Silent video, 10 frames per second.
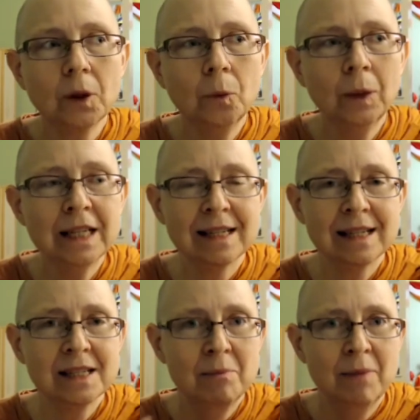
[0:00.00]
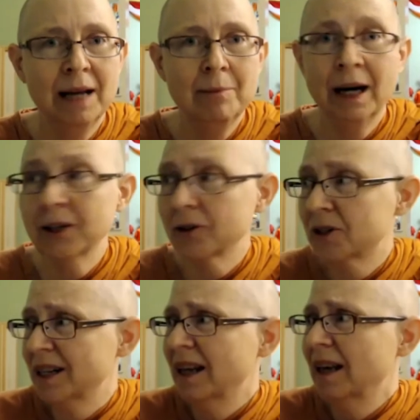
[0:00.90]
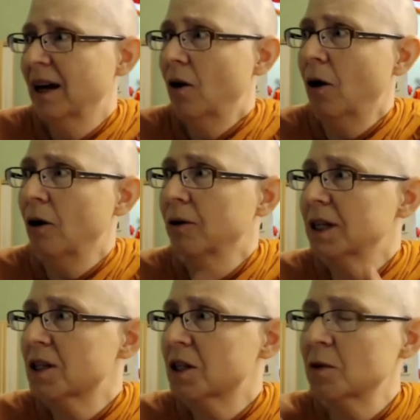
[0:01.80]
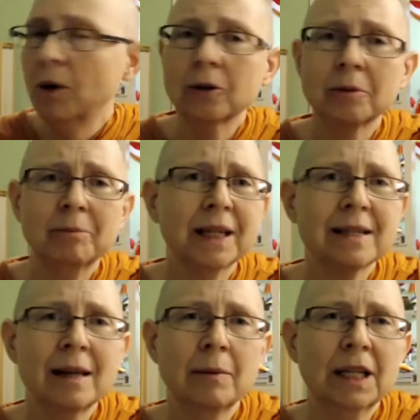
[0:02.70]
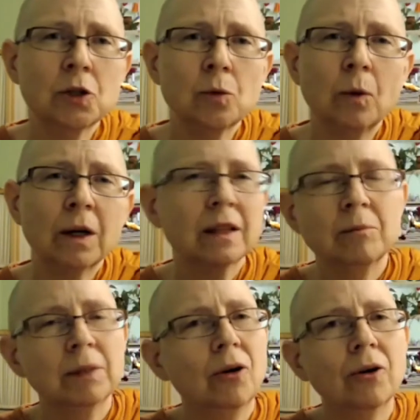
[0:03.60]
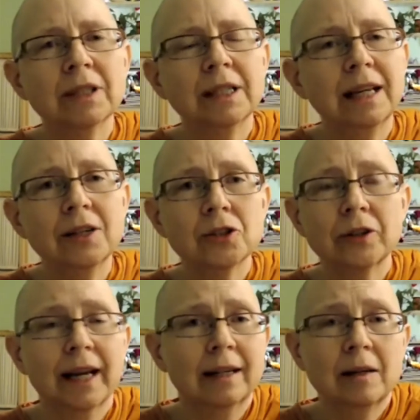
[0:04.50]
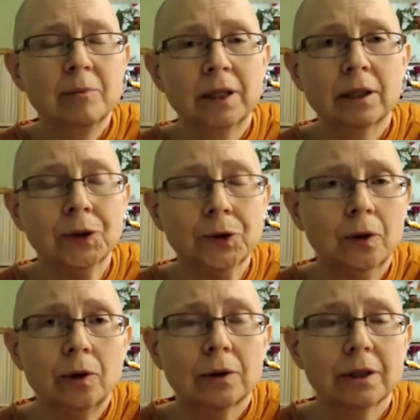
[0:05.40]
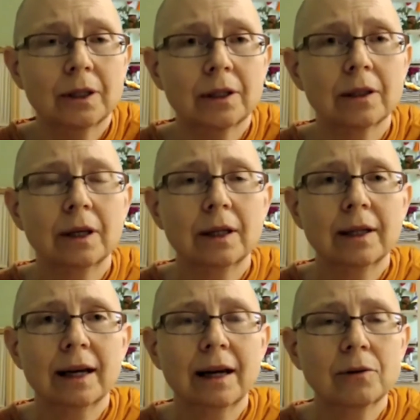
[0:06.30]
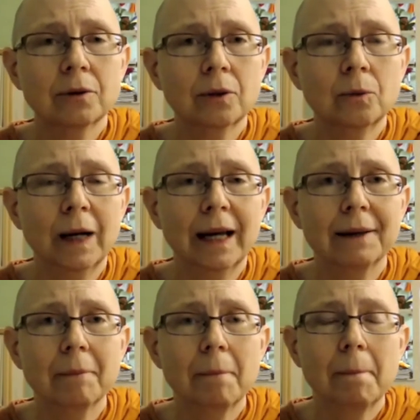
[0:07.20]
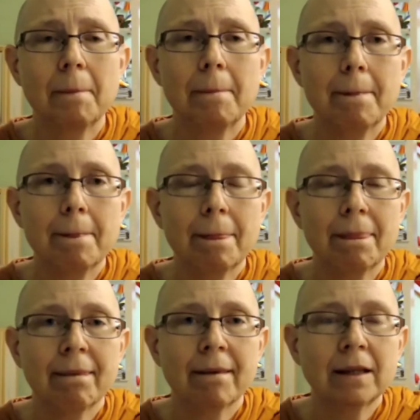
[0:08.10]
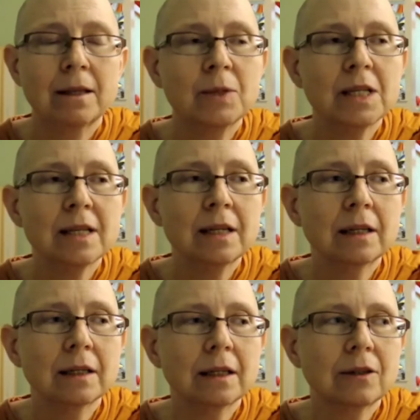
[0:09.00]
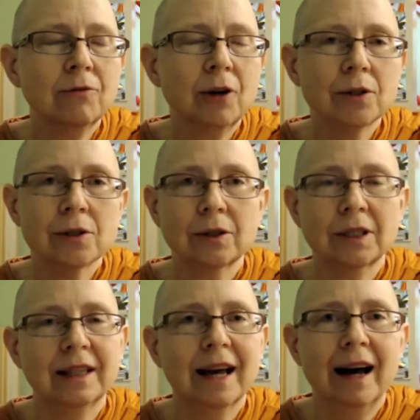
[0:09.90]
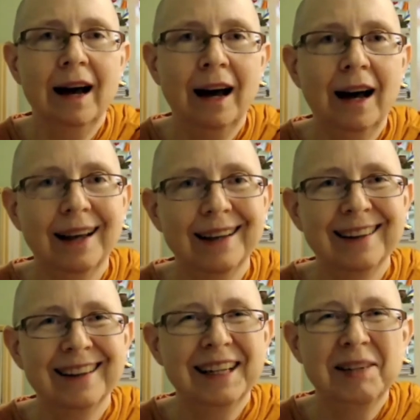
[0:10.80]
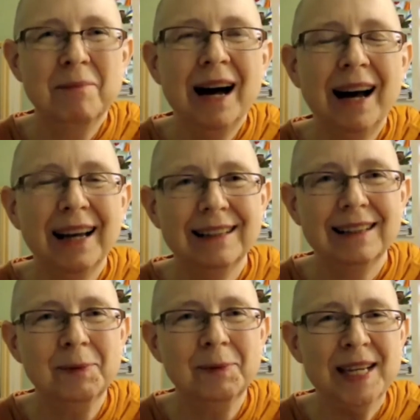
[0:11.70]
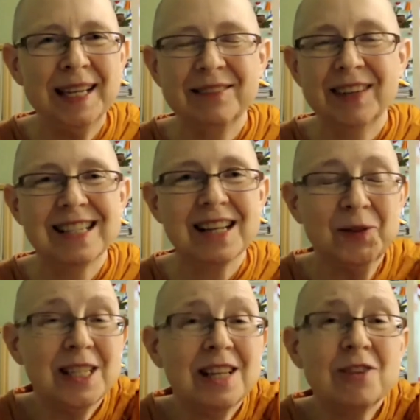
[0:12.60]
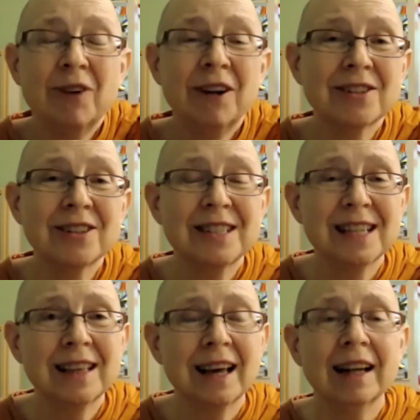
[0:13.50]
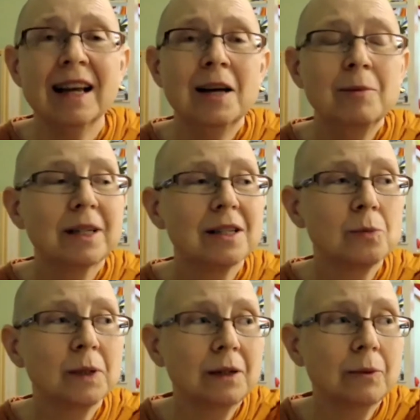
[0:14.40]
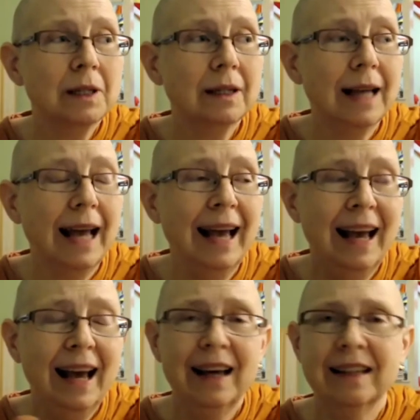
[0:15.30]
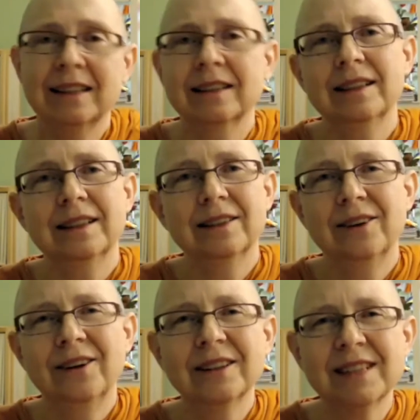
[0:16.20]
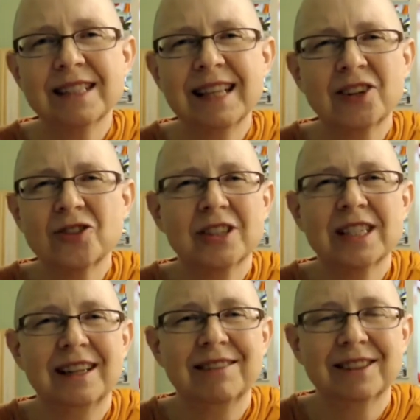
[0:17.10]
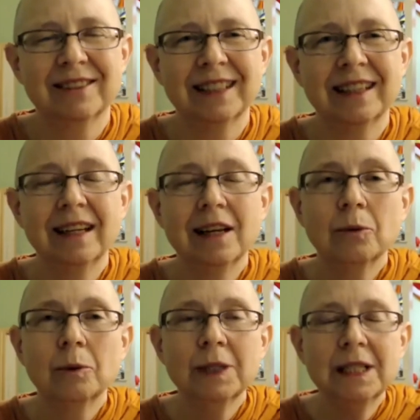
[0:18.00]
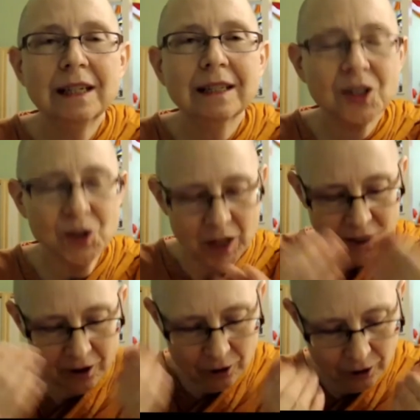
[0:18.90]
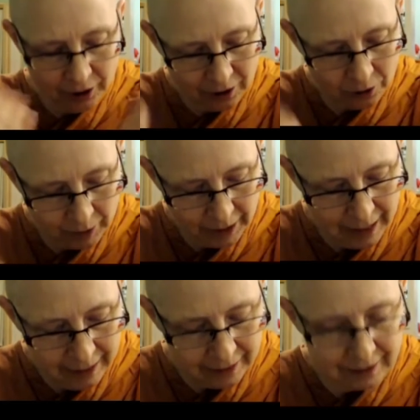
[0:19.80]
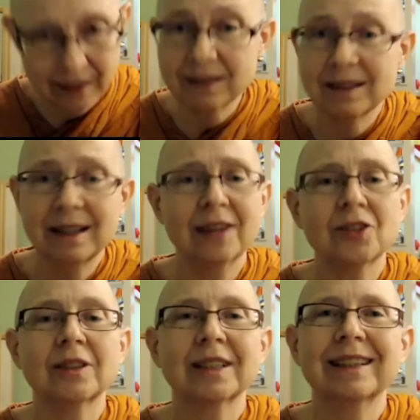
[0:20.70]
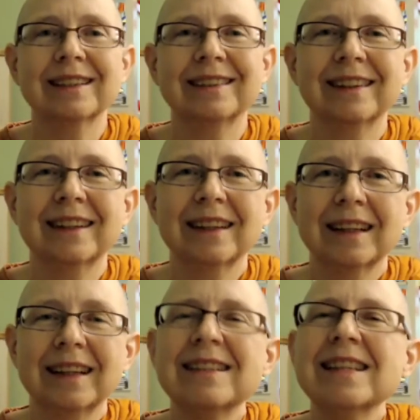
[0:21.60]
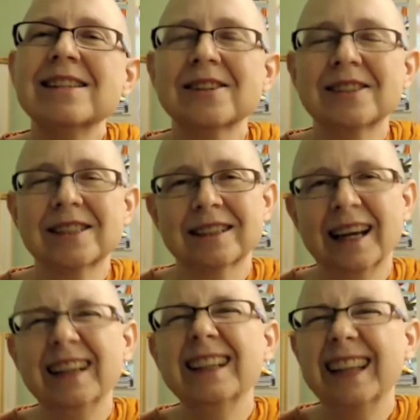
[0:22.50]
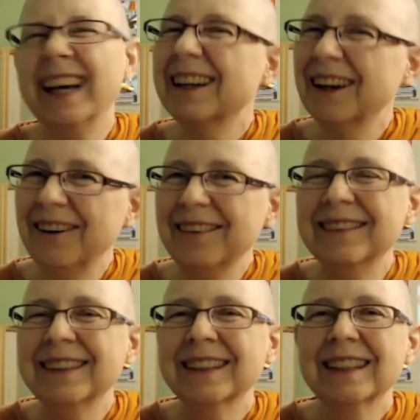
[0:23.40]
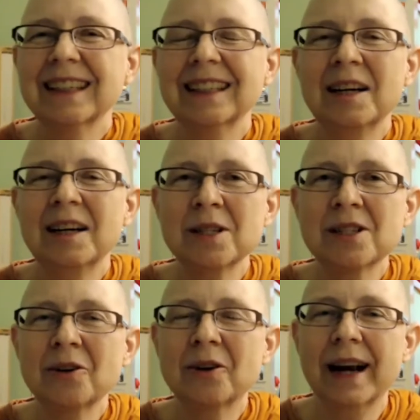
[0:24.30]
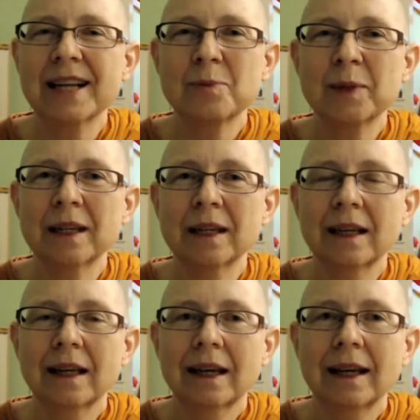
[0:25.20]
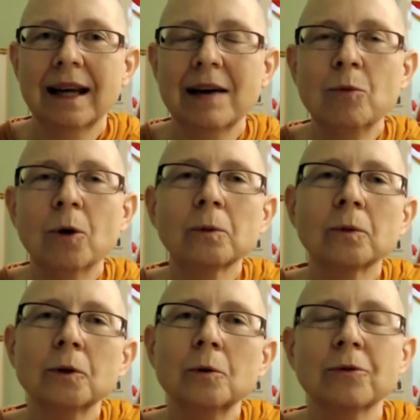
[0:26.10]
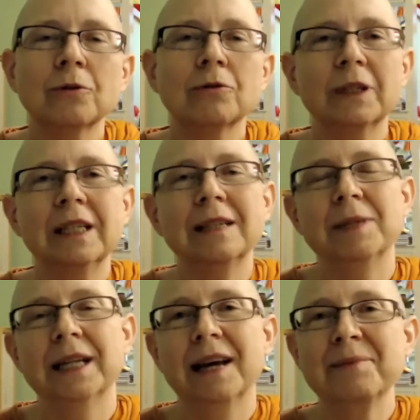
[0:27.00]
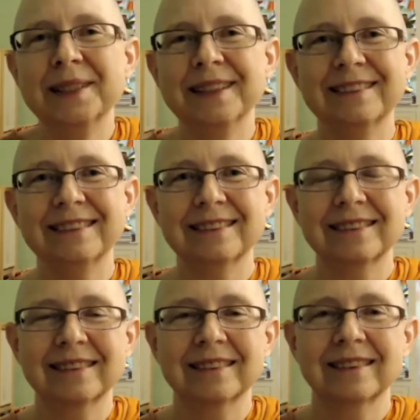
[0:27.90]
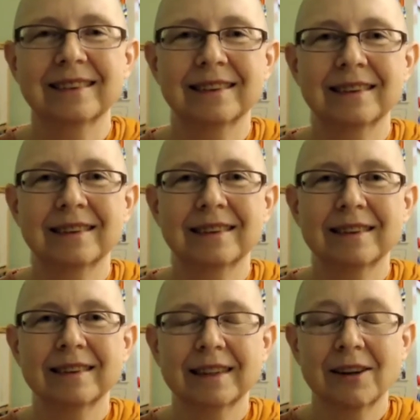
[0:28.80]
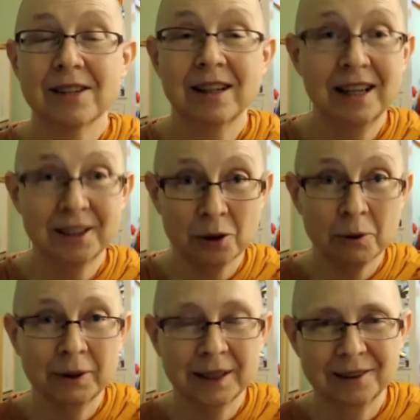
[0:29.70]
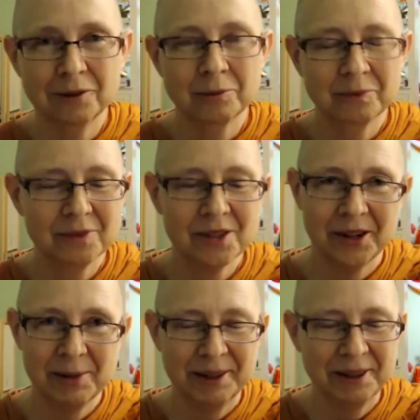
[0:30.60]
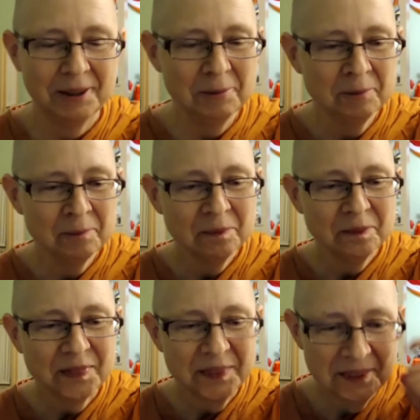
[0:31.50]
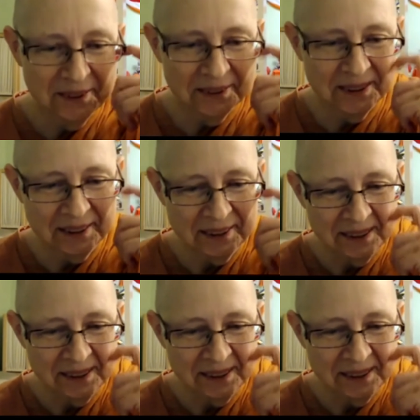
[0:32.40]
What is it? Is it my body, or is it all these smaller bits that each one of them belong to nature and cannot be controlled? They have their own way. And then we see the falsehood in the I and mine and me and myself. We see the falsehoods in that because we add all of this extra stuff to it. When we deconstruct and look at the reality as it actually is, it's easier to kind of let go and not be so grasping and have more room for freedom and happiness. There's a lot to throw at you. Sorry about that. Okay.